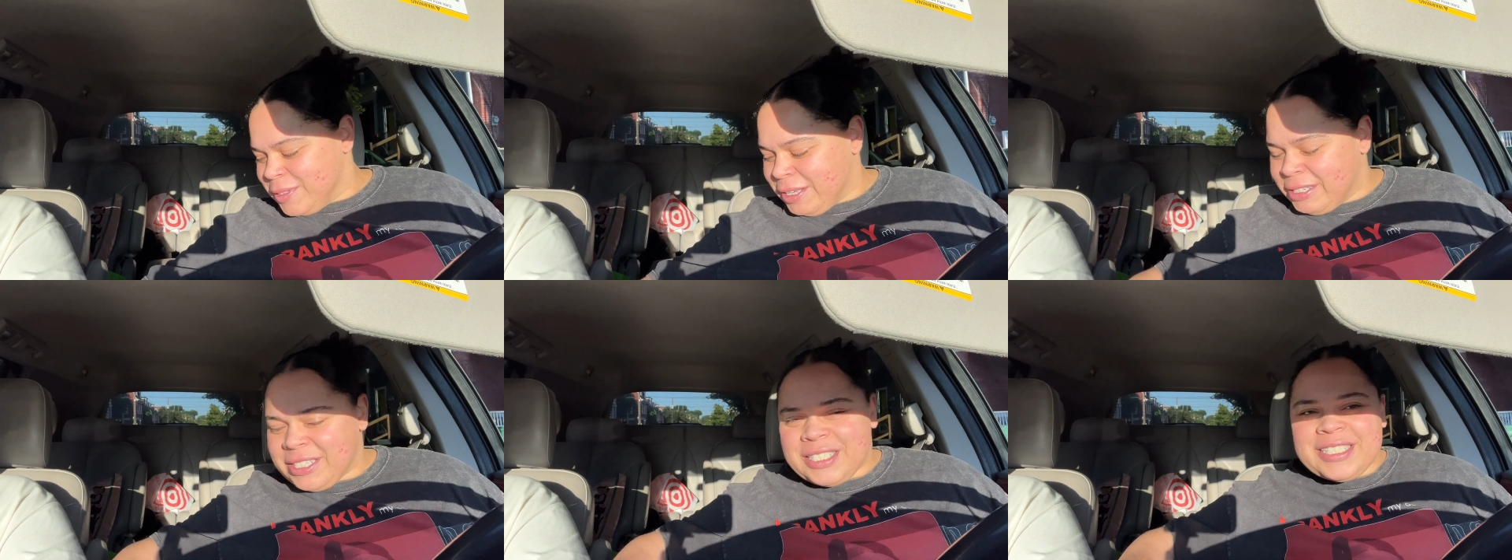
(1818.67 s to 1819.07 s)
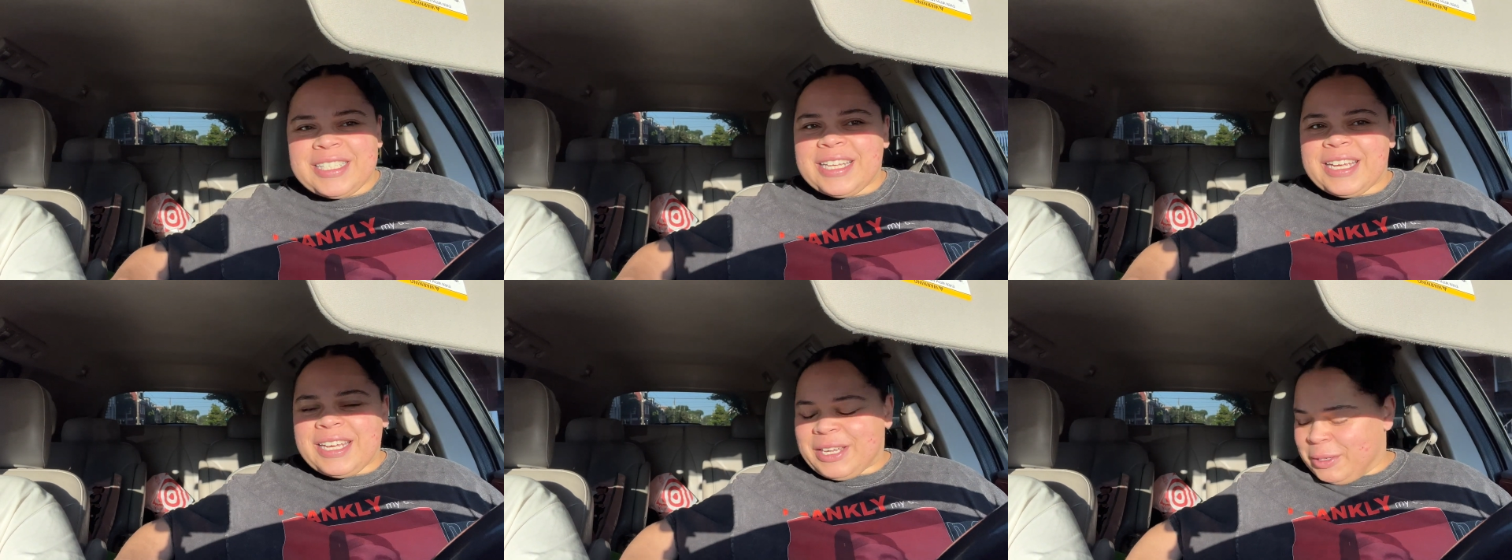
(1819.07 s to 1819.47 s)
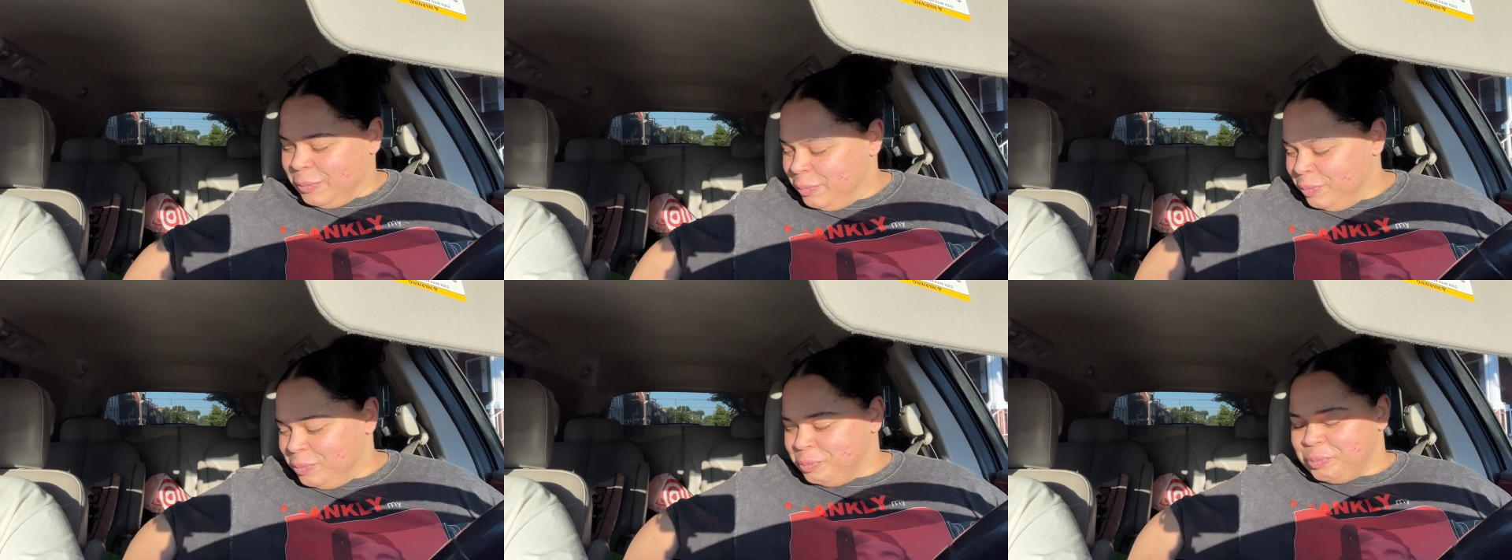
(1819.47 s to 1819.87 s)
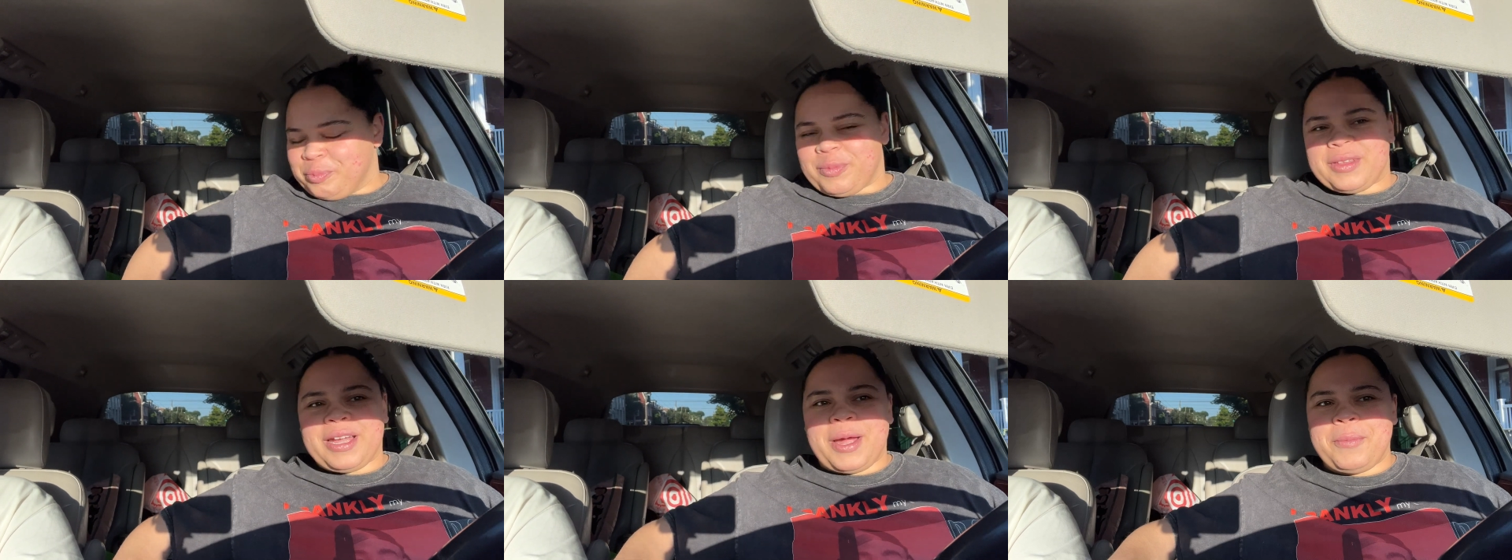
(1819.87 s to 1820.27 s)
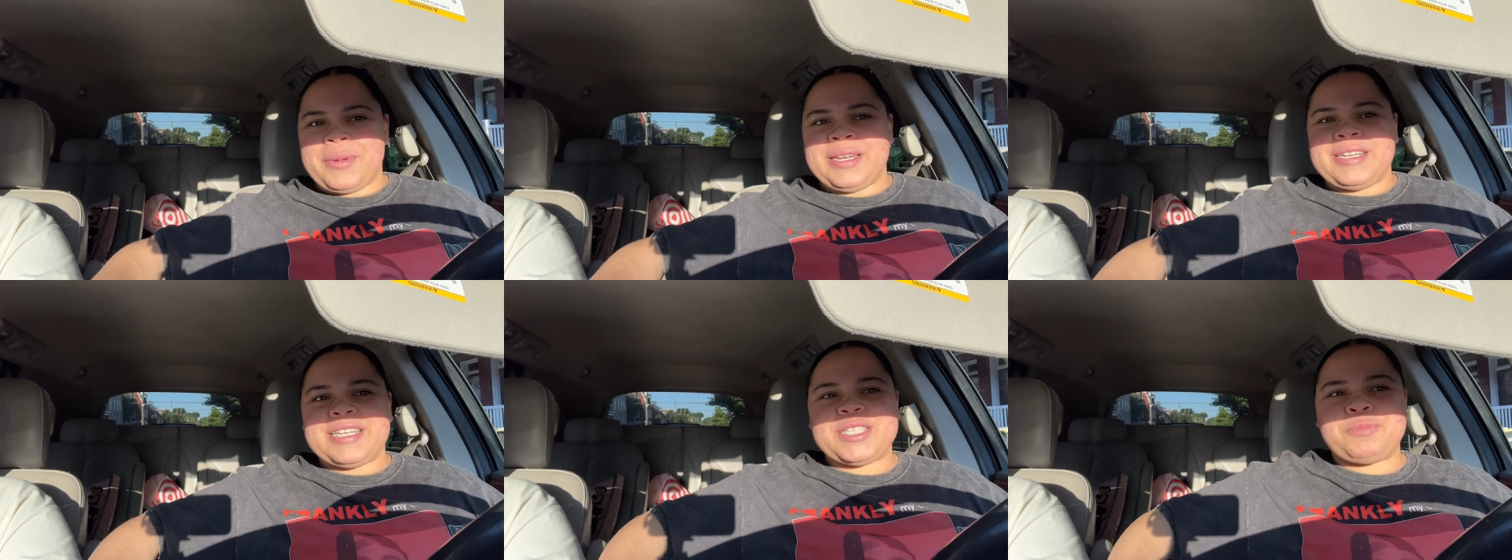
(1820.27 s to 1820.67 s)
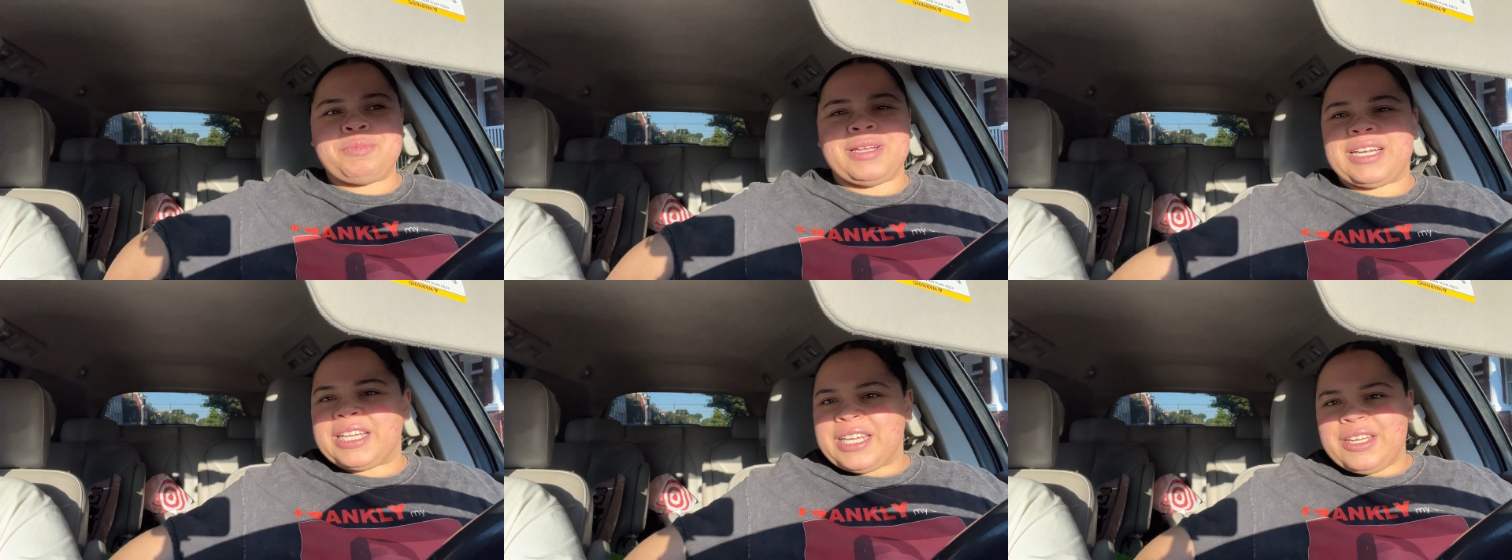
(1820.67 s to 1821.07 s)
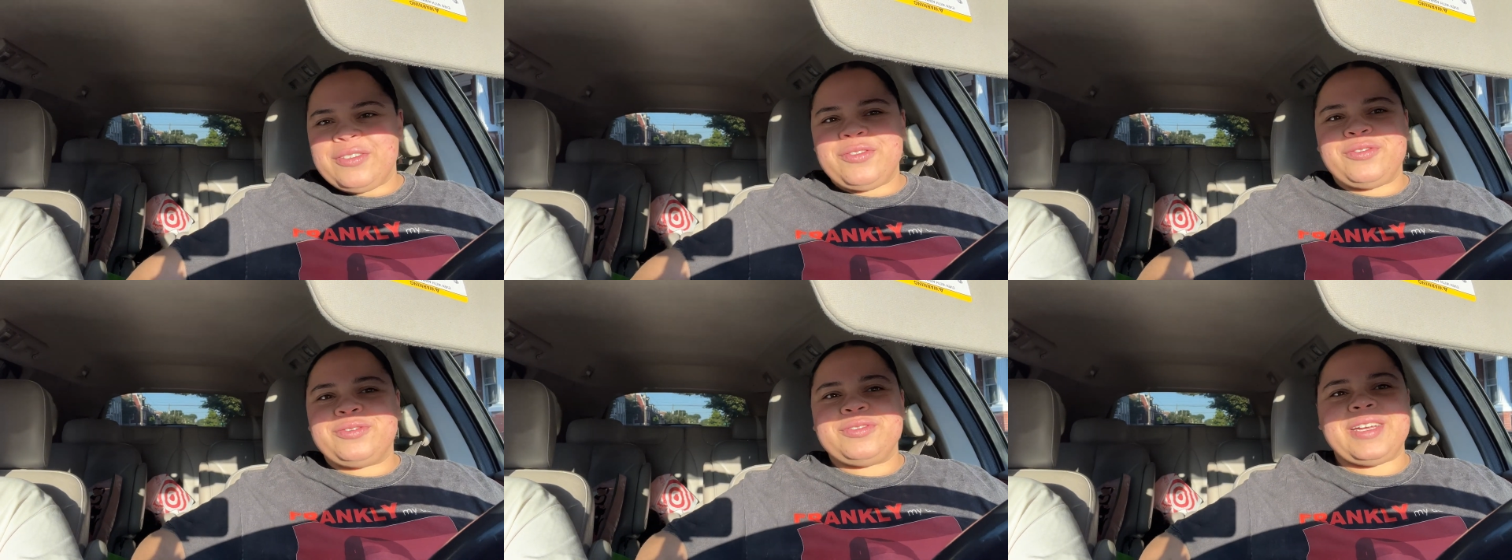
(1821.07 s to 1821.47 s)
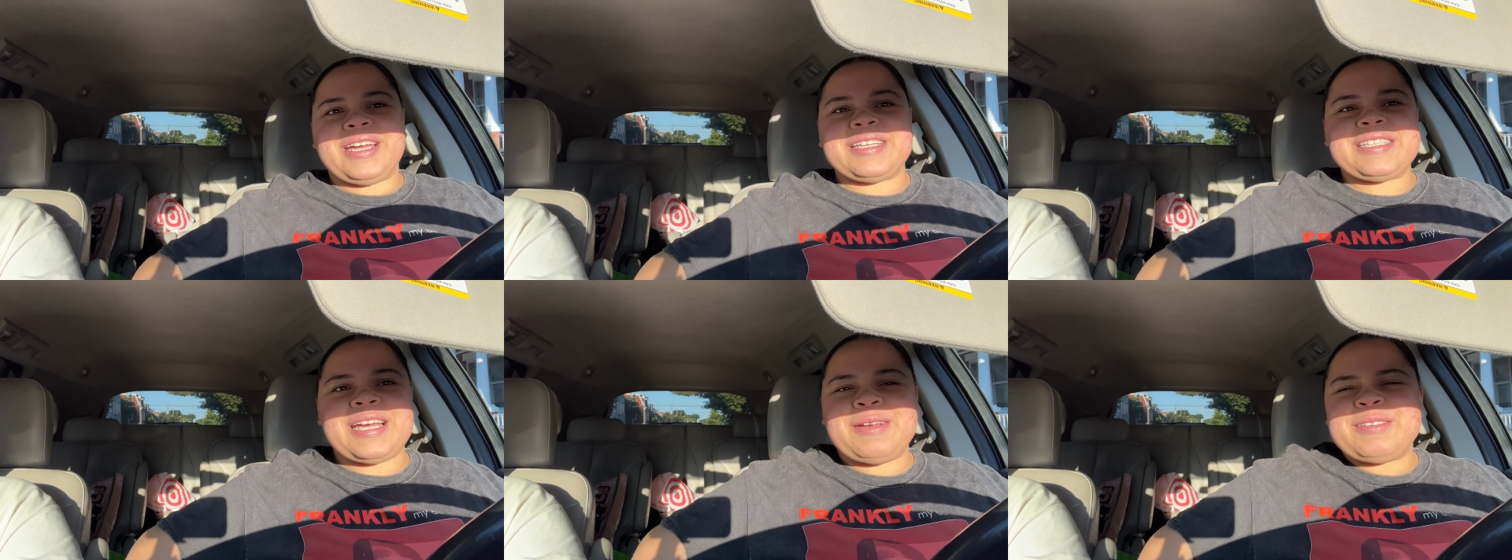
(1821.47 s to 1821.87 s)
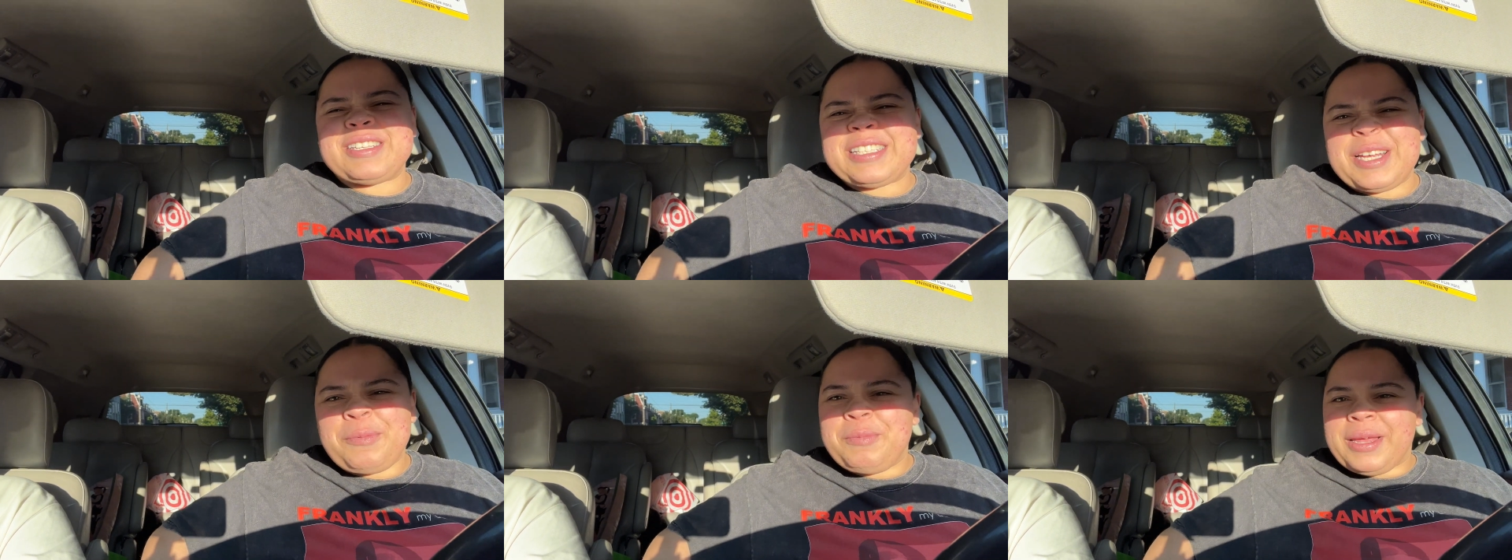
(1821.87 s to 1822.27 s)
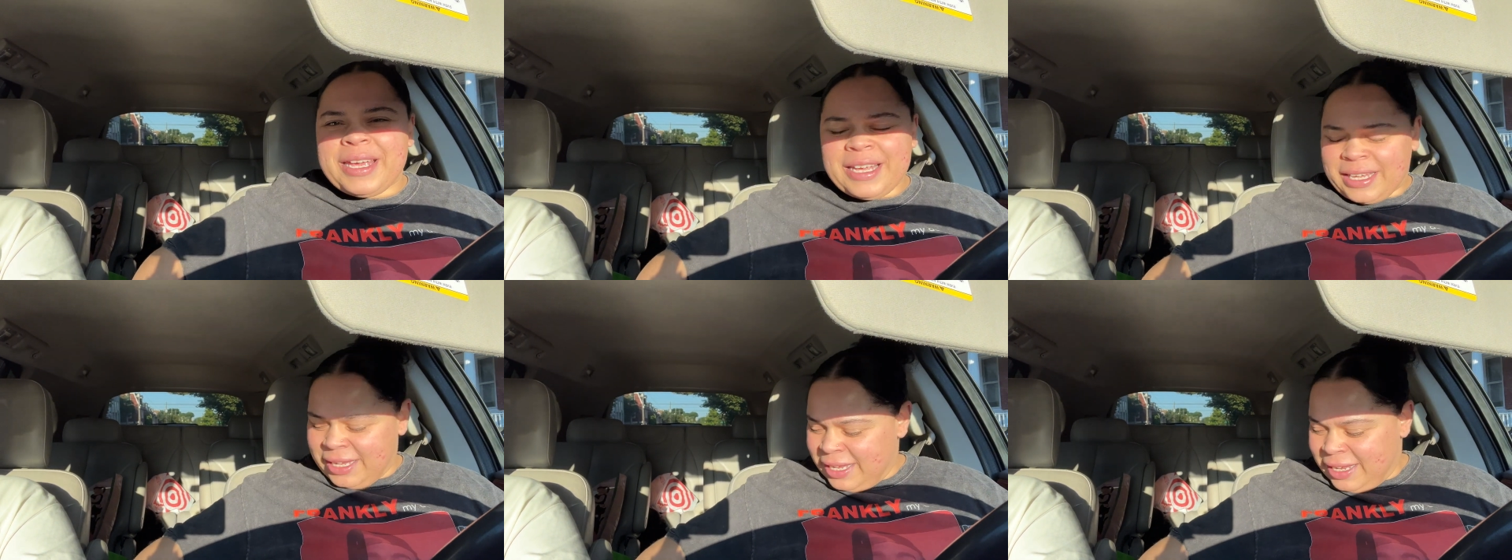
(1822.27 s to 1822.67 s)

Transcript: It's just like I'm in disbelief at times because I'm like,